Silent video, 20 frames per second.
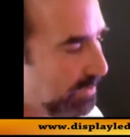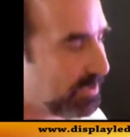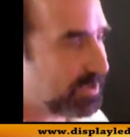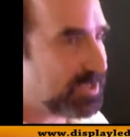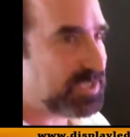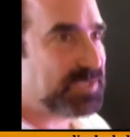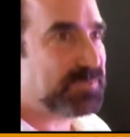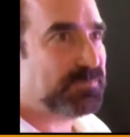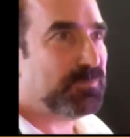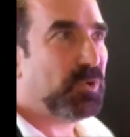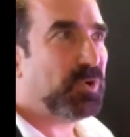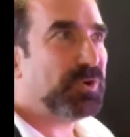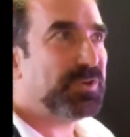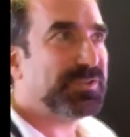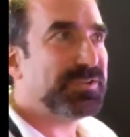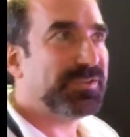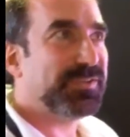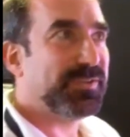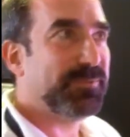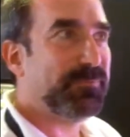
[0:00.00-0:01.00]
The
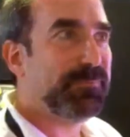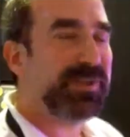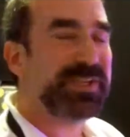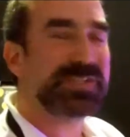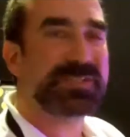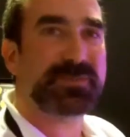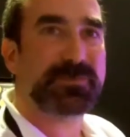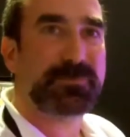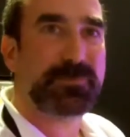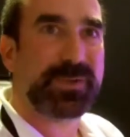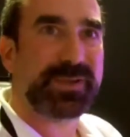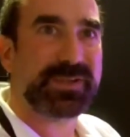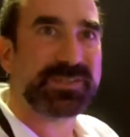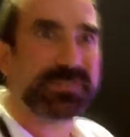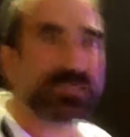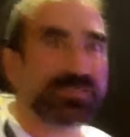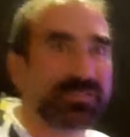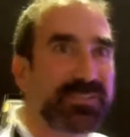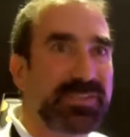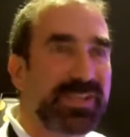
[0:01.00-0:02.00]
smallest, the best
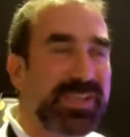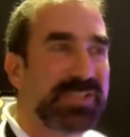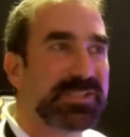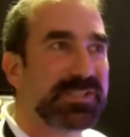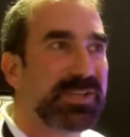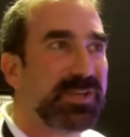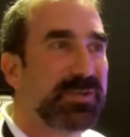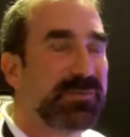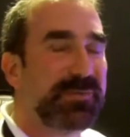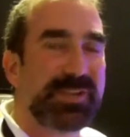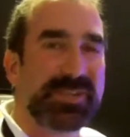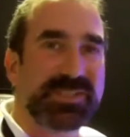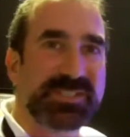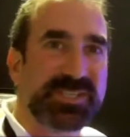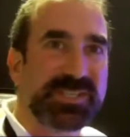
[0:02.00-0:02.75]
pixel is going to be a